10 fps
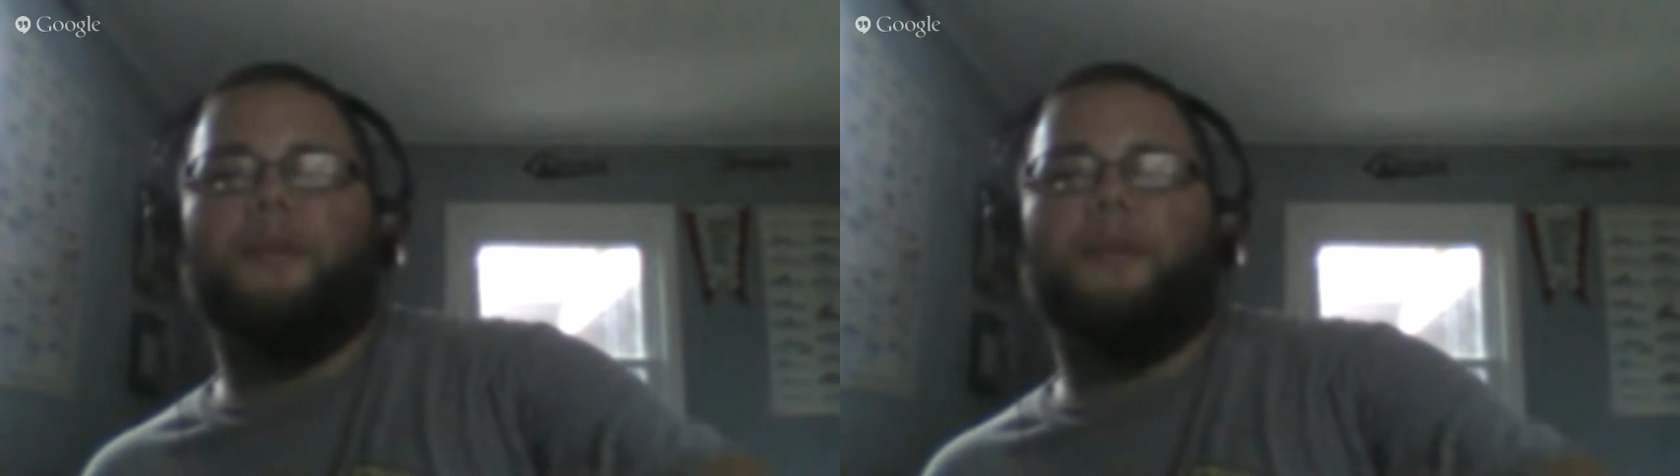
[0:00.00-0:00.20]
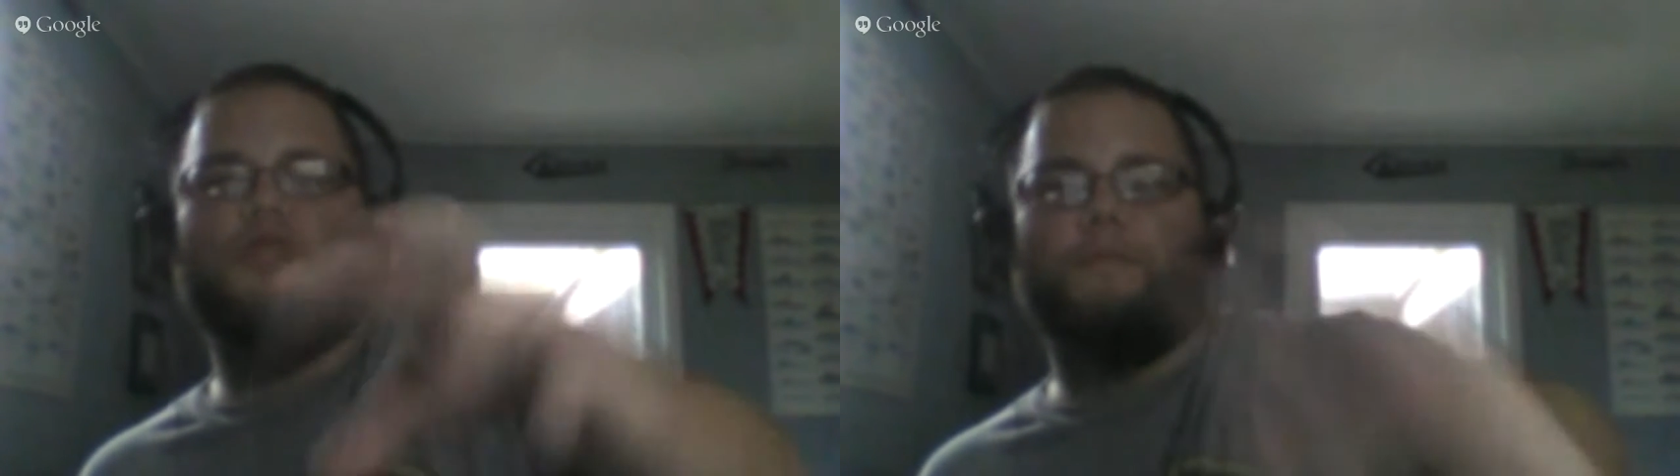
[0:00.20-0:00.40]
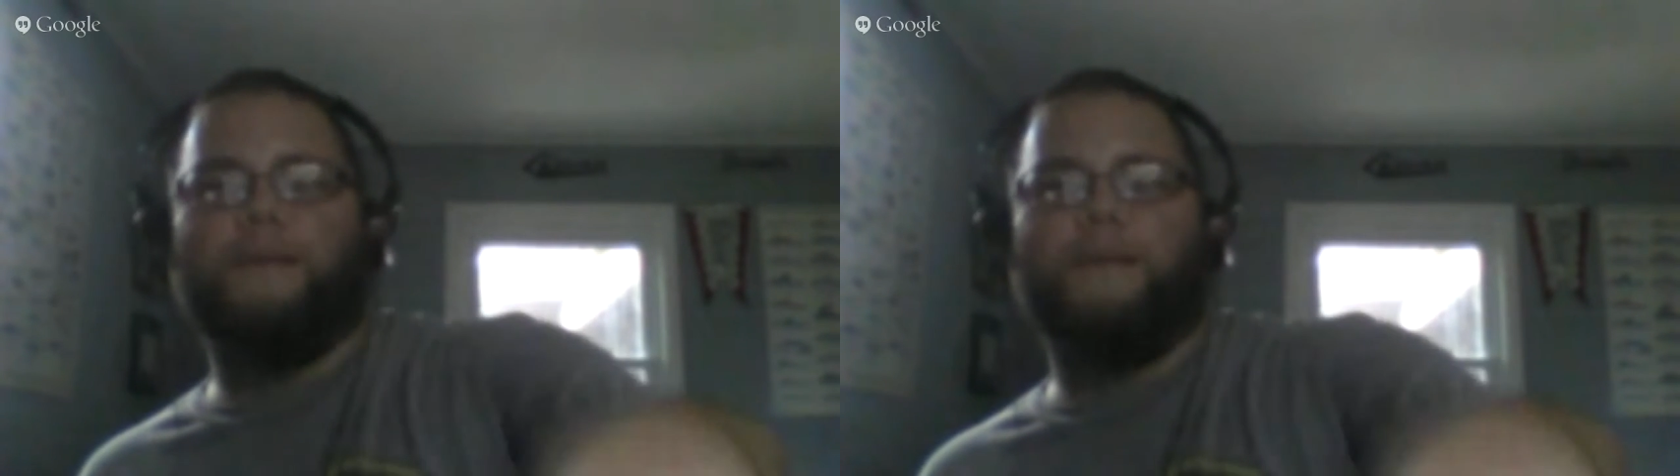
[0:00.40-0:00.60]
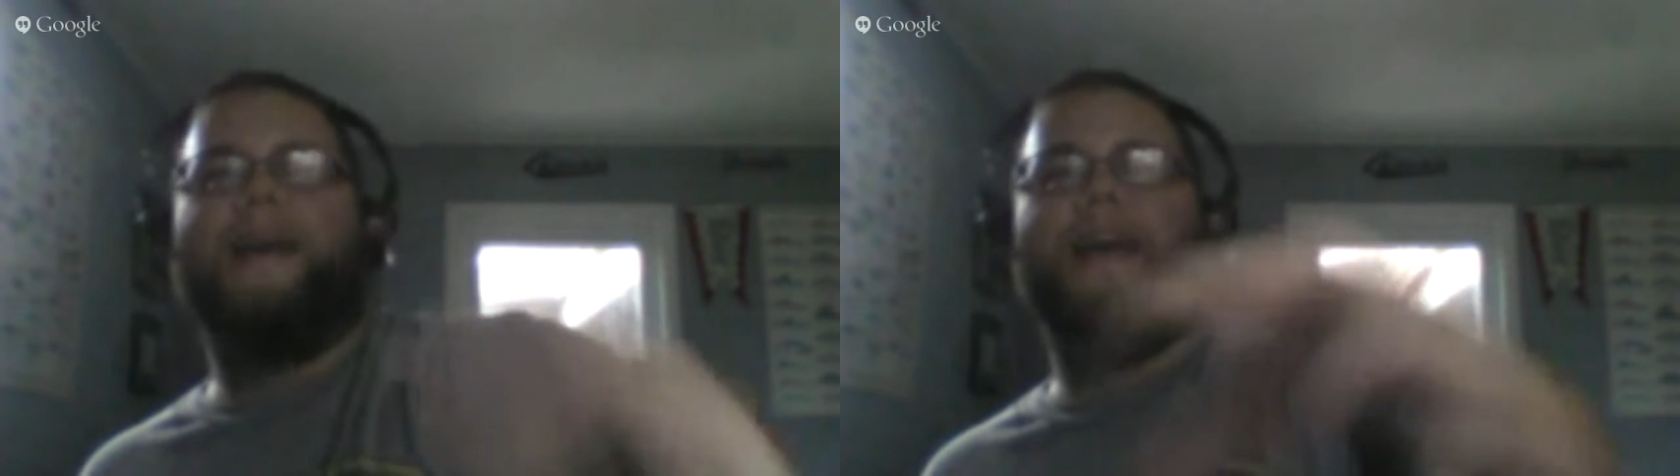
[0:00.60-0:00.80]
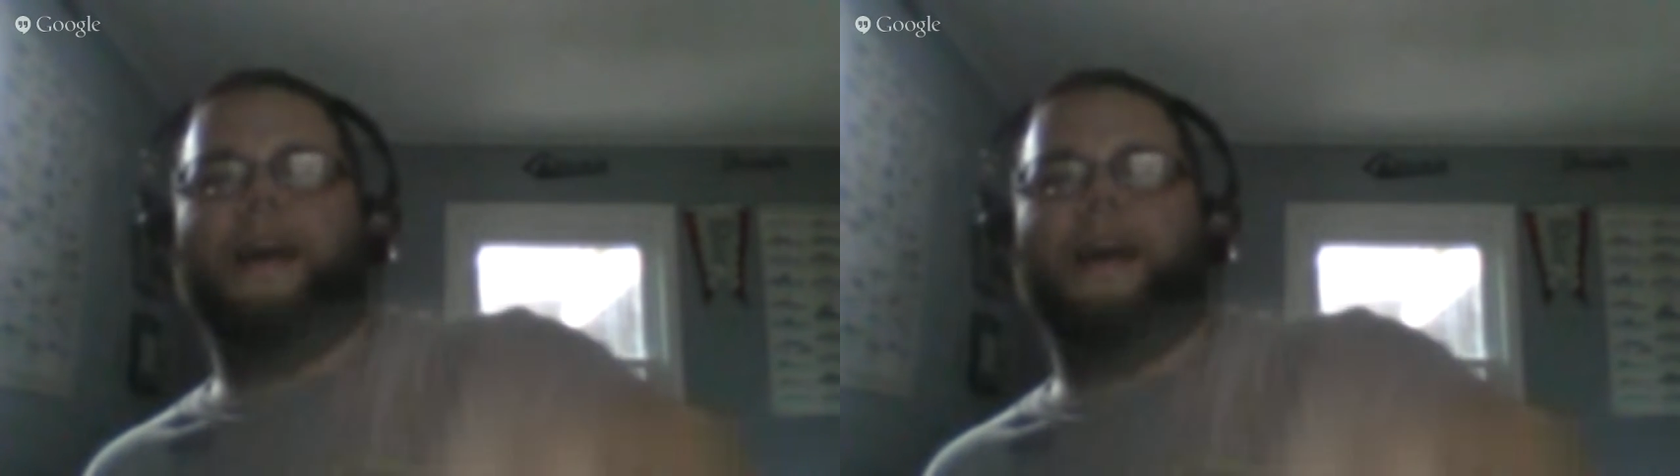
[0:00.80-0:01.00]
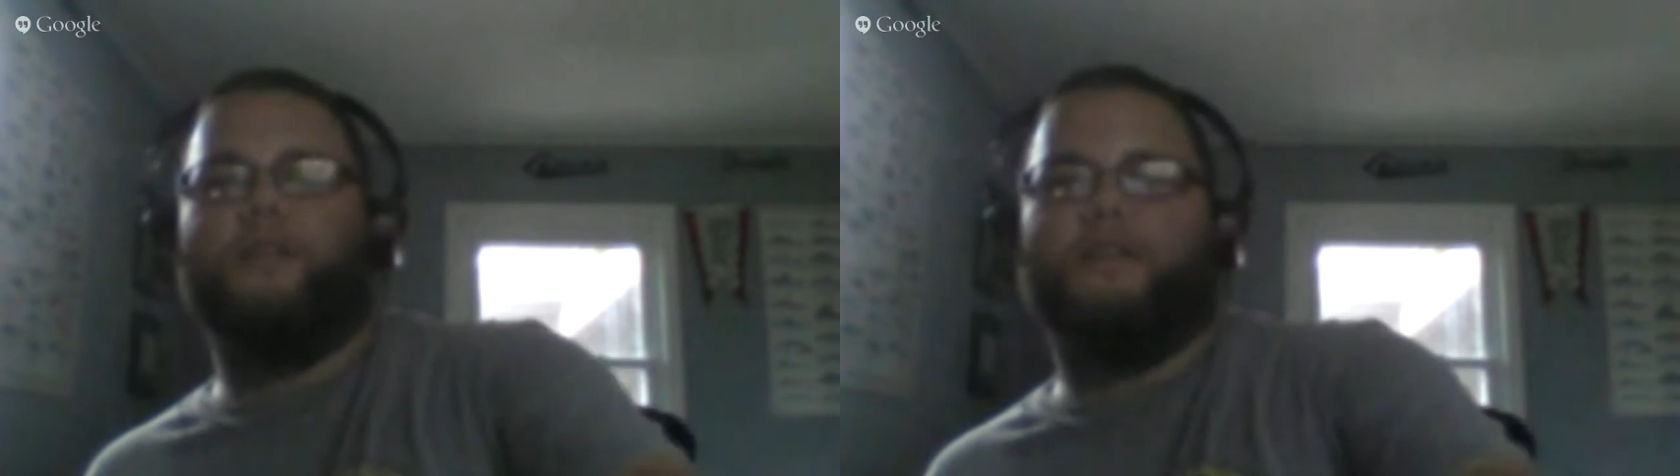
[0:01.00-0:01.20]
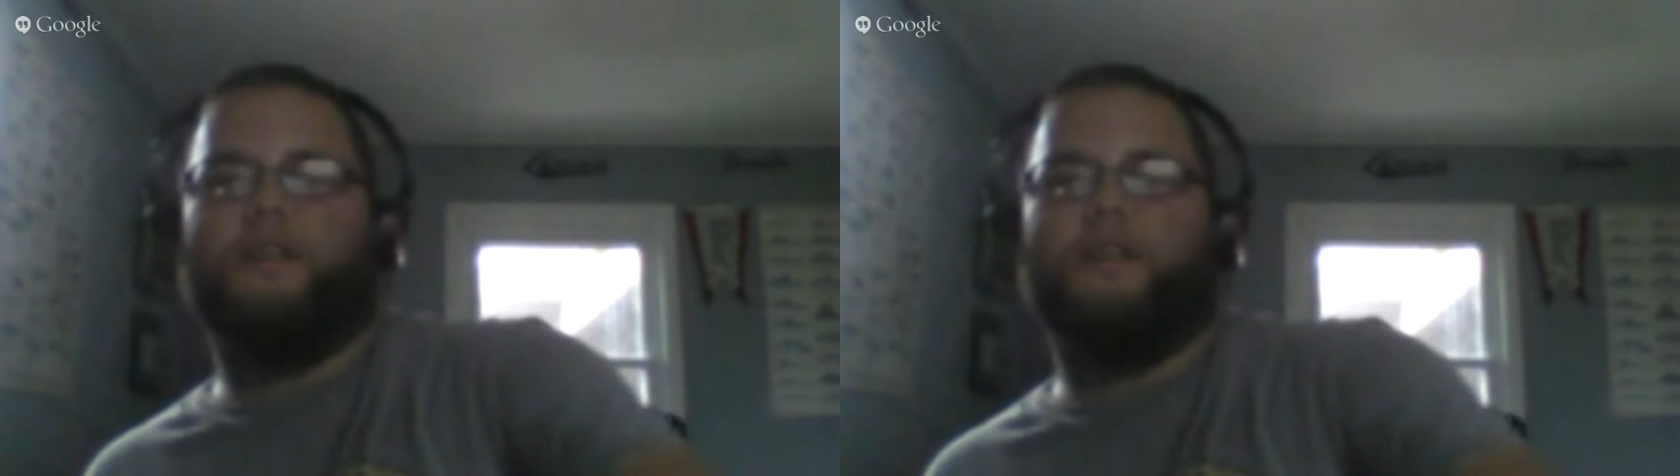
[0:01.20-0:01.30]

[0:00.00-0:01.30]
That was your bad and your